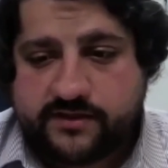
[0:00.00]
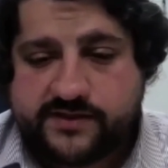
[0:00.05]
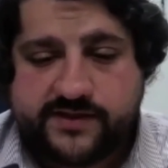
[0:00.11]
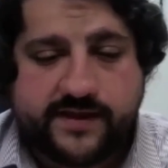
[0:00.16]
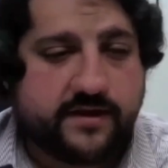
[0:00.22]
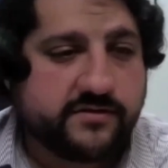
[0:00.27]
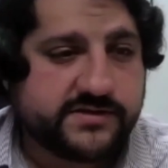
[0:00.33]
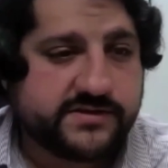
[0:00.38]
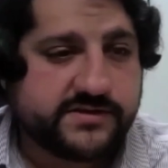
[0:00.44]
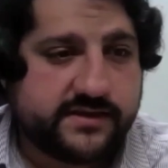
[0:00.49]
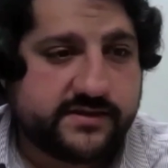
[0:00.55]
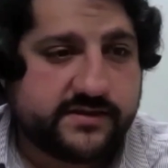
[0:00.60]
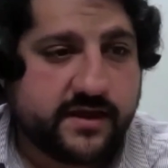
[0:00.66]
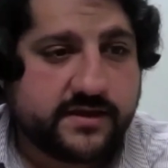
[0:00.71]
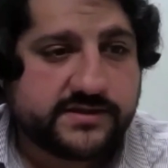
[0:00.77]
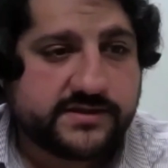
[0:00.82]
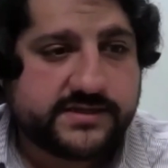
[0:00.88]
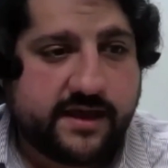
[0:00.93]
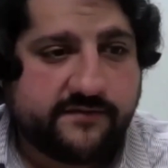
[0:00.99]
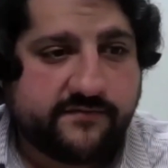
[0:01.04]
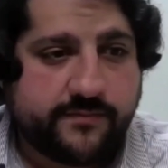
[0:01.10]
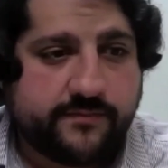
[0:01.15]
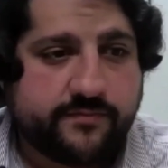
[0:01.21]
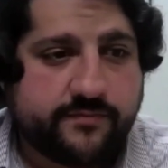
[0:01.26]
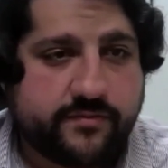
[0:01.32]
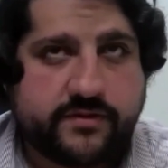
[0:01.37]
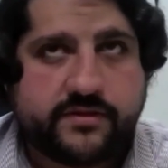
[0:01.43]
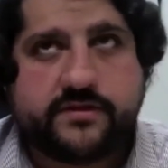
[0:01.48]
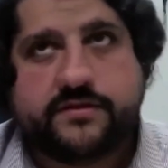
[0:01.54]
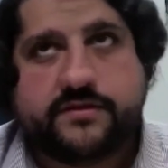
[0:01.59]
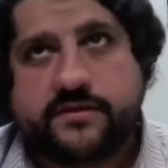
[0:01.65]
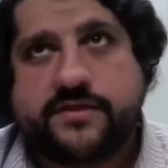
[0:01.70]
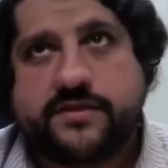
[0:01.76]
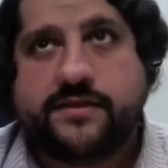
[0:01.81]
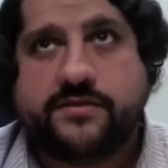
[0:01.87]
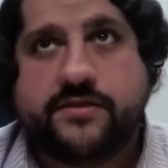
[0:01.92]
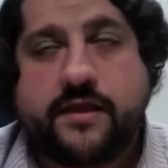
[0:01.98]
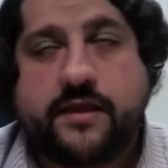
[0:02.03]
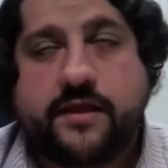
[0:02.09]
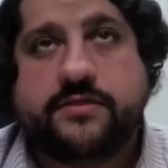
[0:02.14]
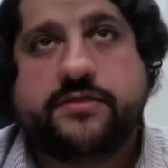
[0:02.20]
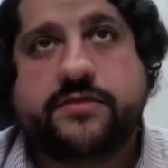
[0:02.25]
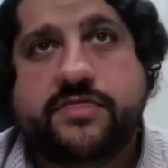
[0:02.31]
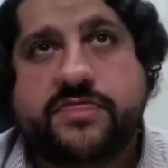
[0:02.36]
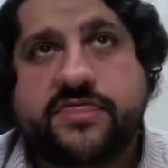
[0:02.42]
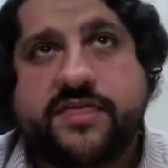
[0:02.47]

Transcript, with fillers: DOT does have a they they